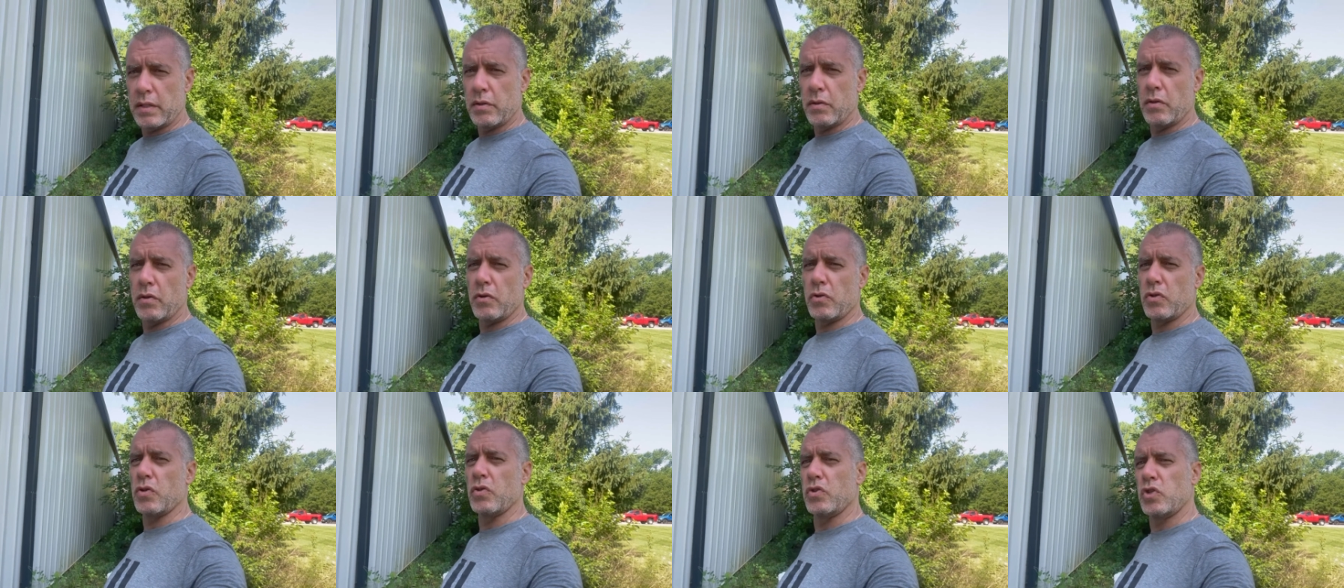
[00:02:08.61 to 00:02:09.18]
Either
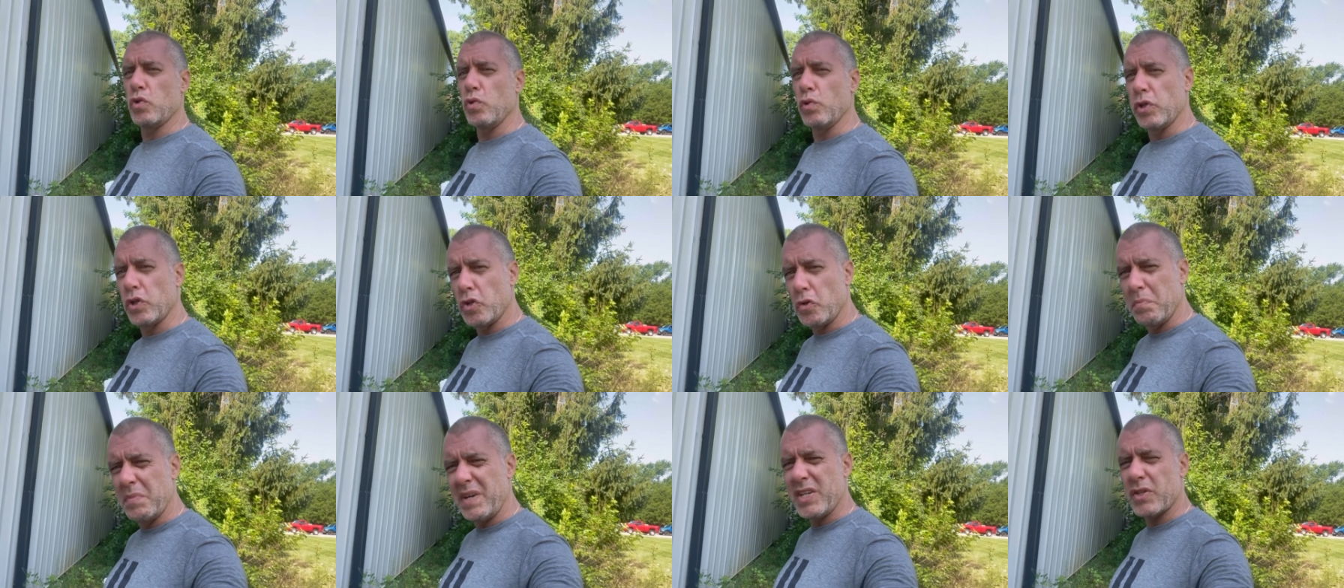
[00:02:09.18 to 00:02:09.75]
they're too, too
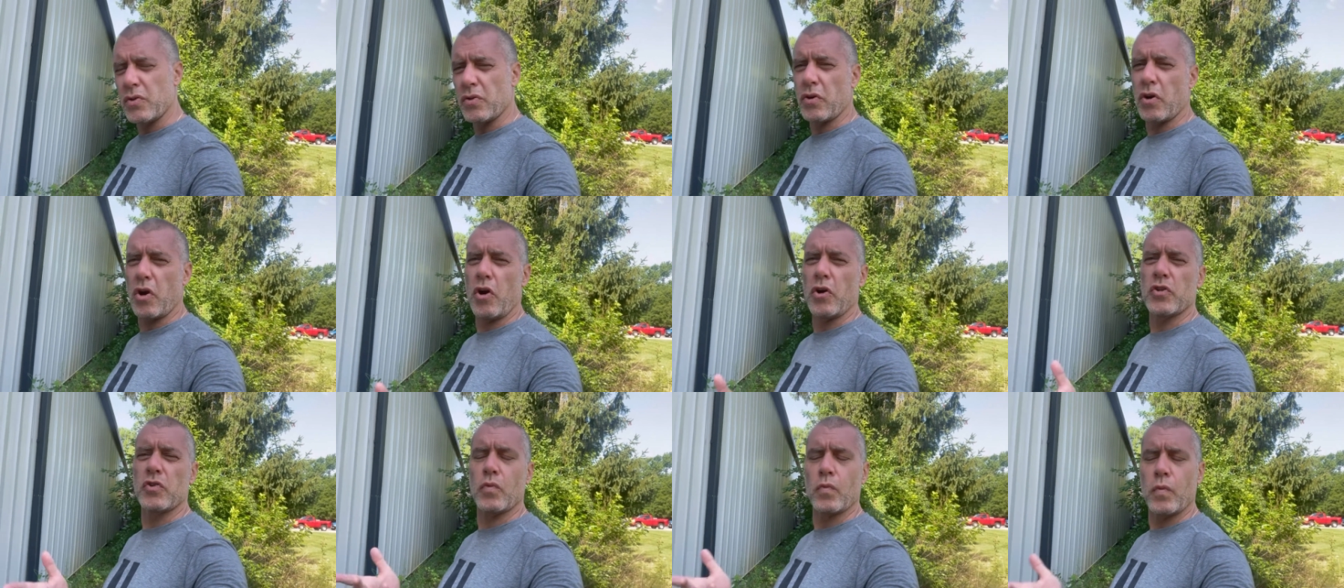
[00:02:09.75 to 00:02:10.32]
little meat or they're
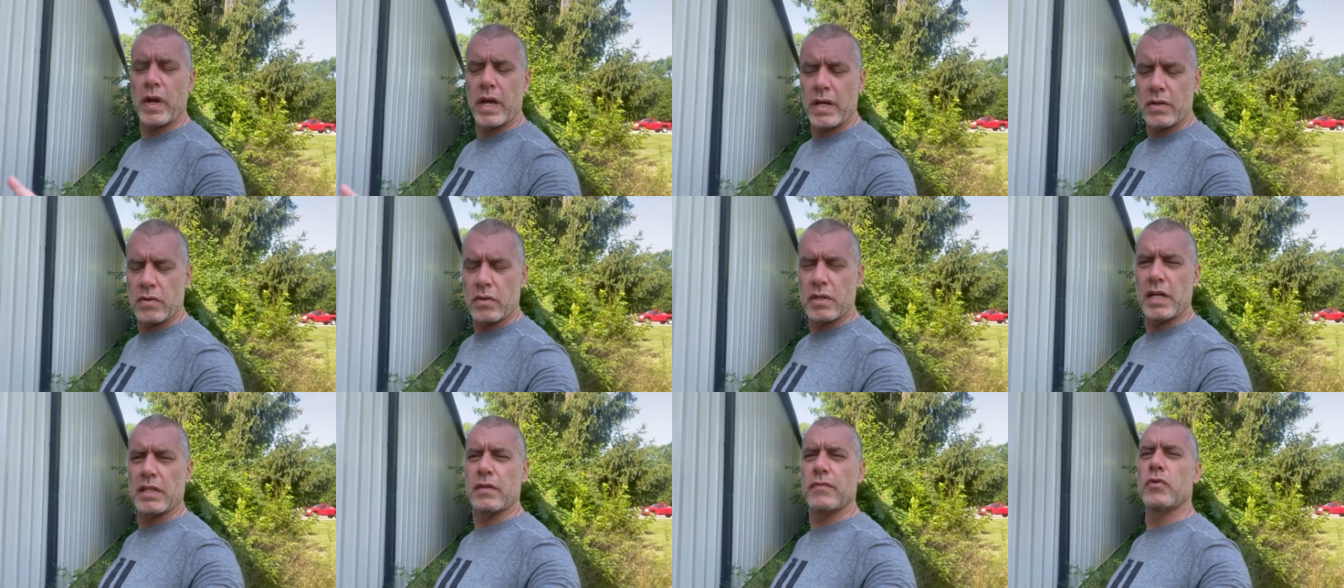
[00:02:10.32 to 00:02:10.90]
hard to raise.
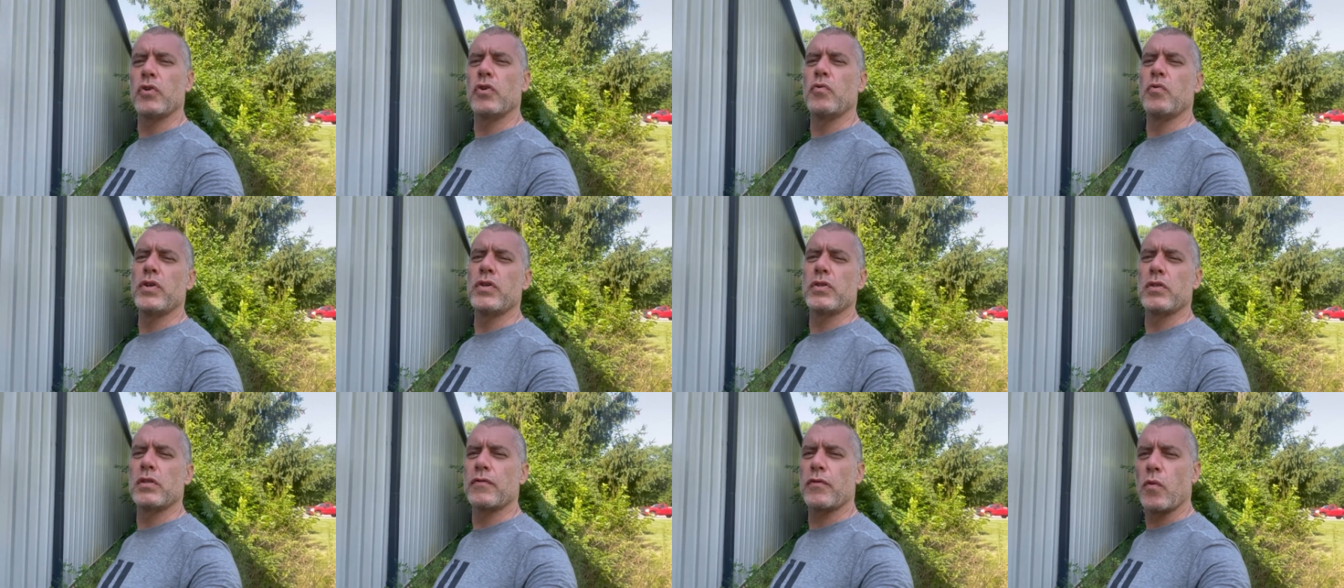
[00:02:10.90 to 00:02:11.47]
There's lots of good
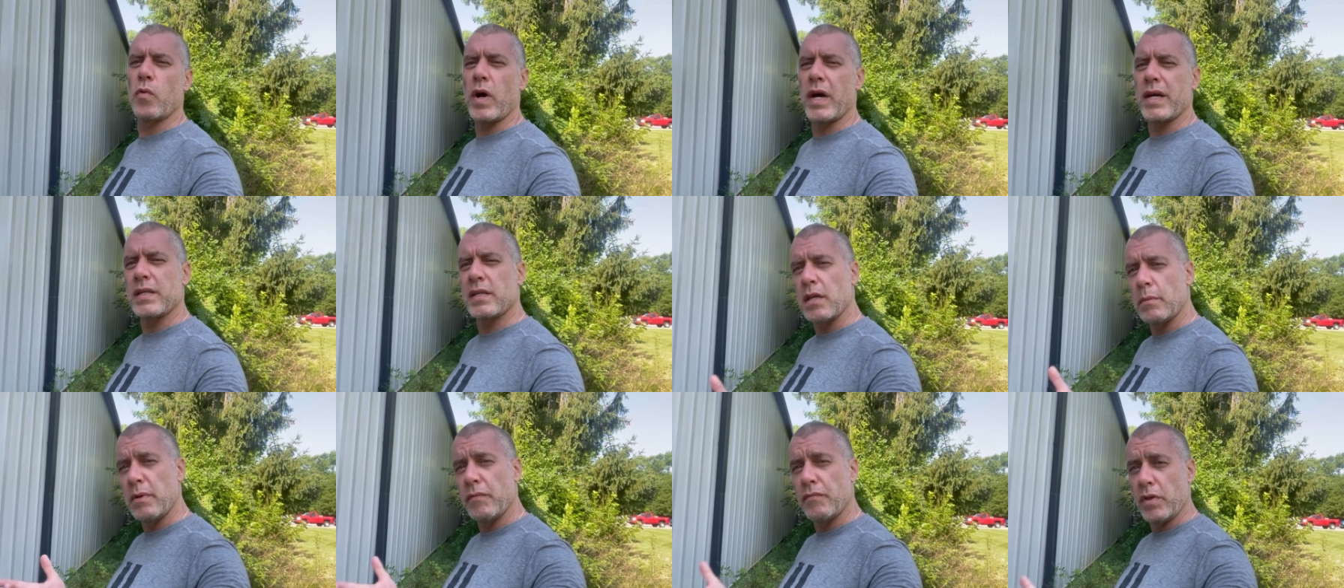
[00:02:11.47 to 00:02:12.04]
reasons for why
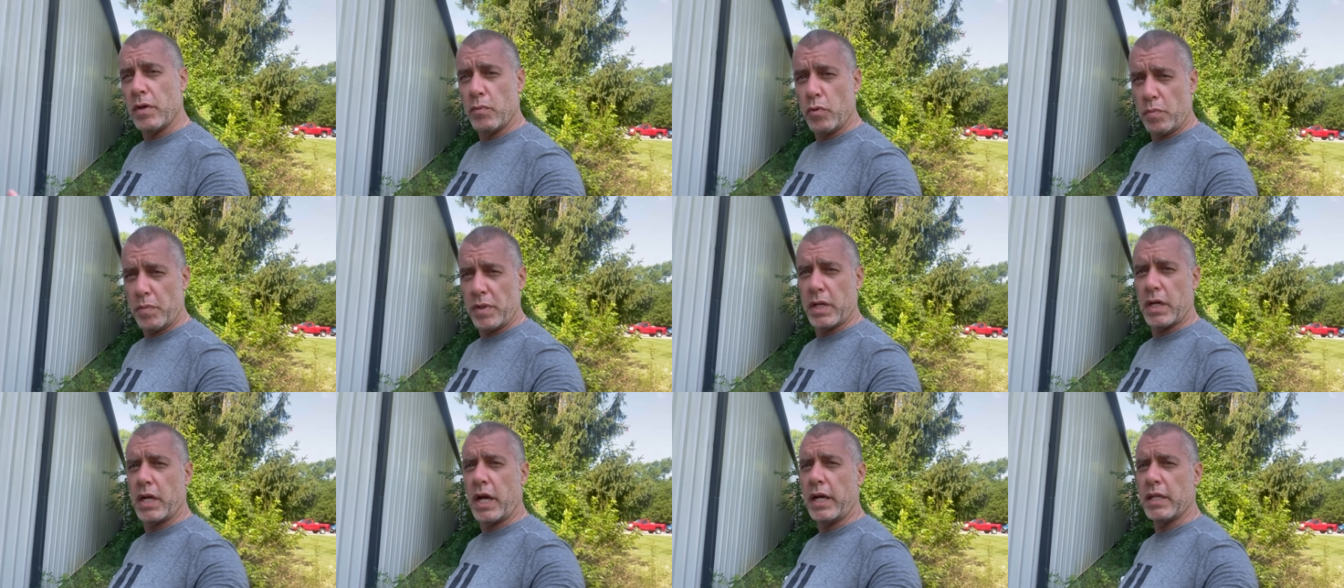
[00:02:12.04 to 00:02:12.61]
some of them would be
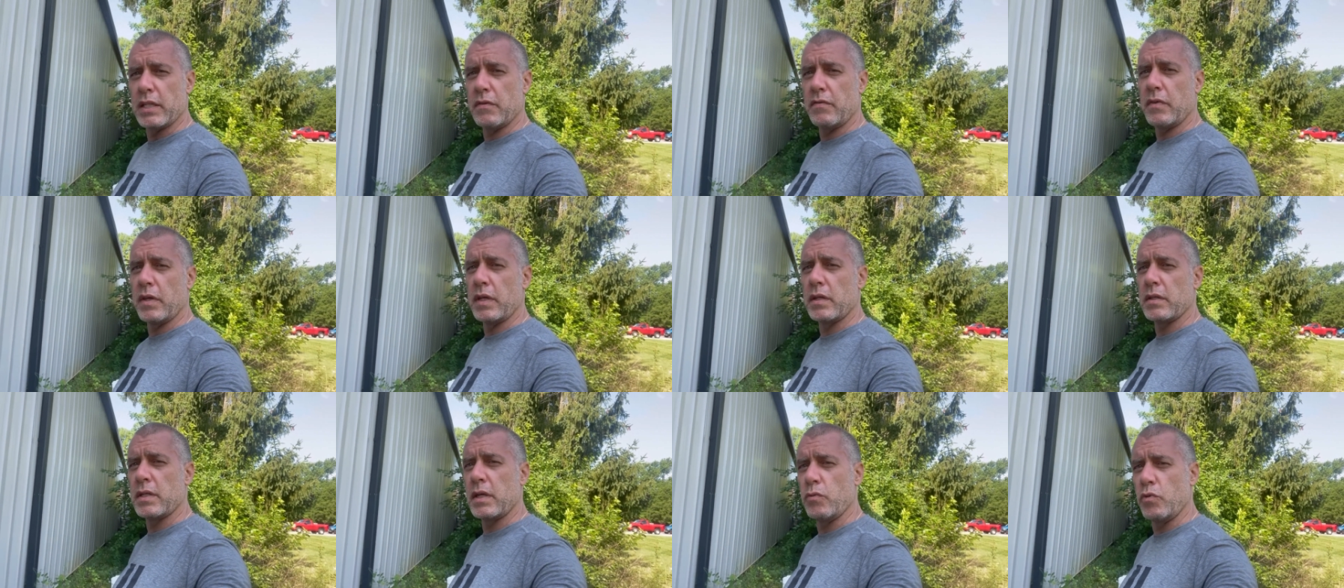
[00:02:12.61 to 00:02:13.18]
the kinds of
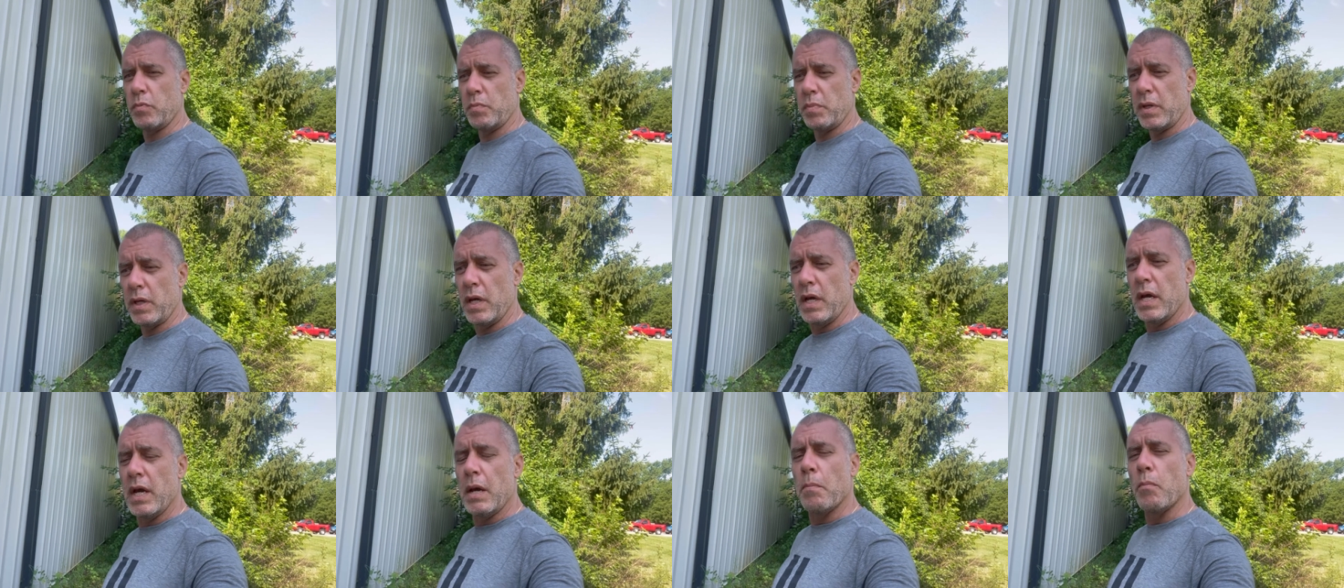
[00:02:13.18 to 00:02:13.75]
things that would be
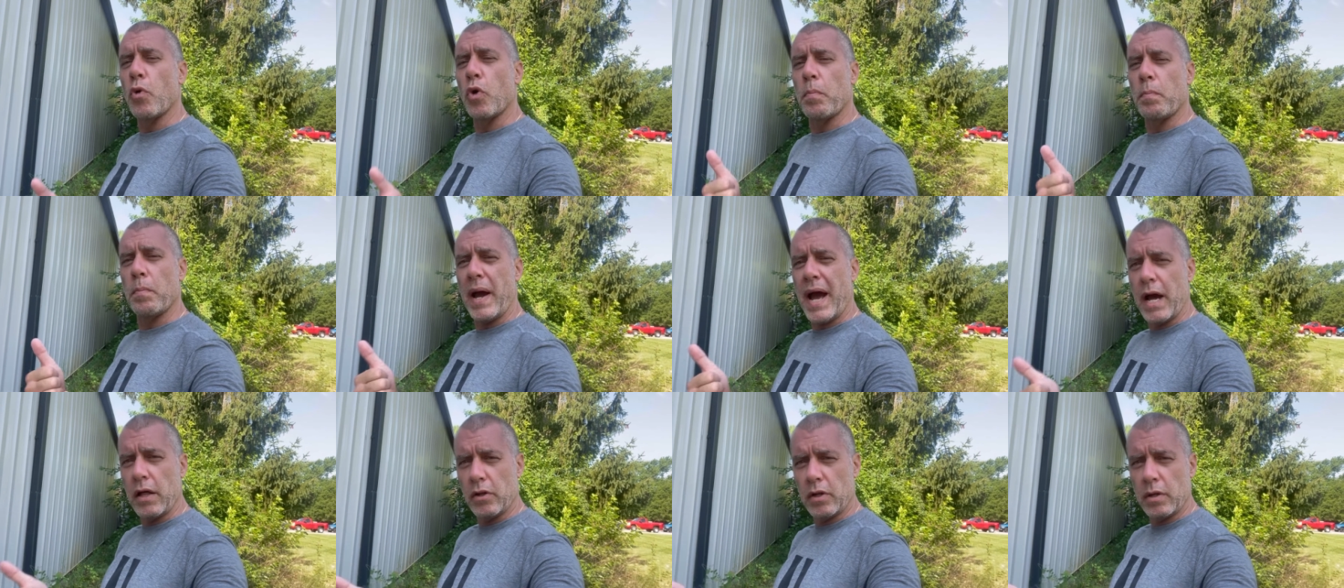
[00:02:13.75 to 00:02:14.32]
more
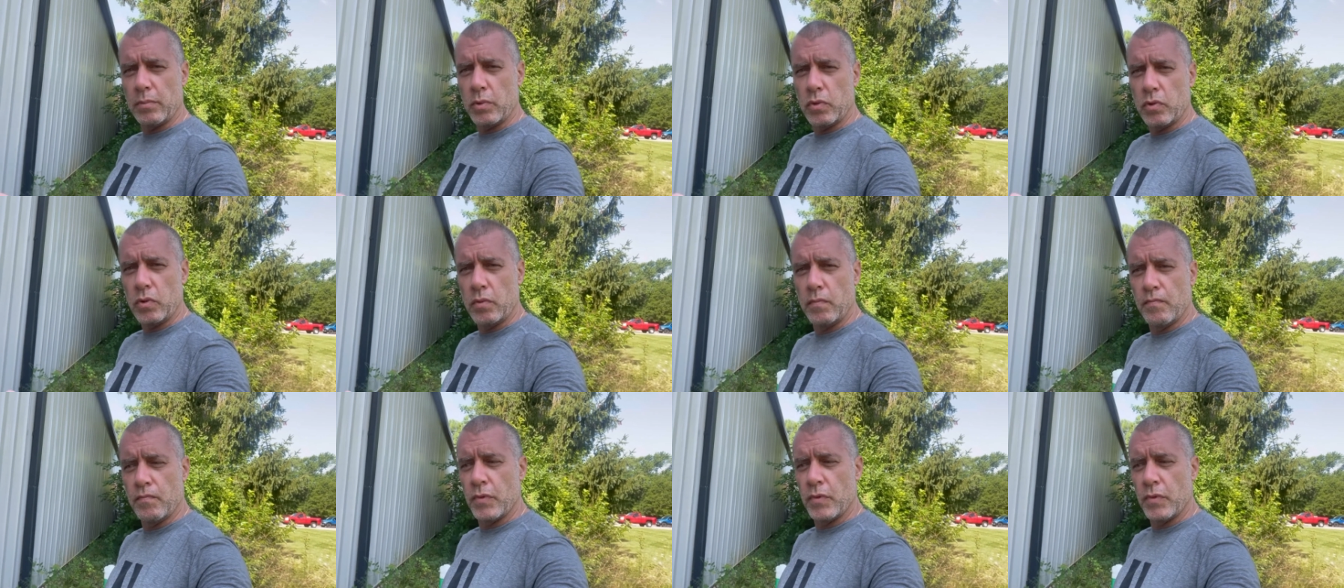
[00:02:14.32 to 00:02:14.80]
palatable,